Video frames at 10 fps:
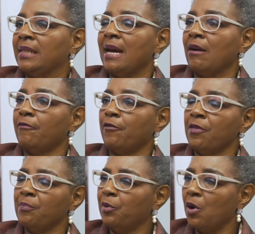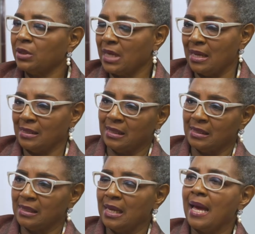Now, for the
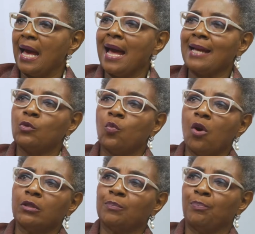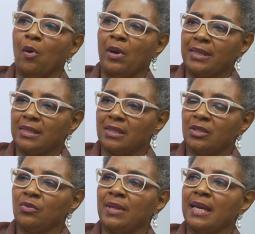broadcasters, at what point
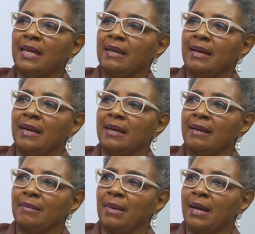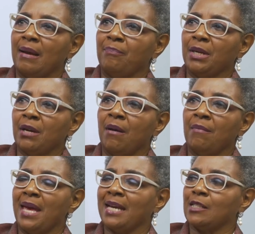do they
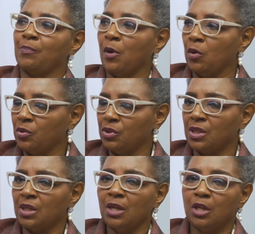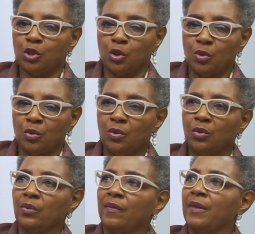become exposed
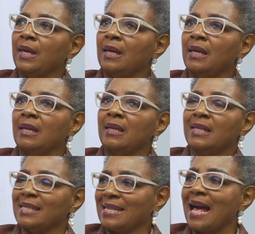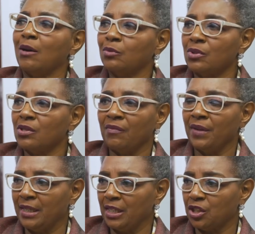to the sounds of
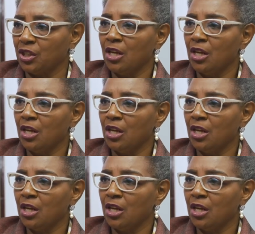English,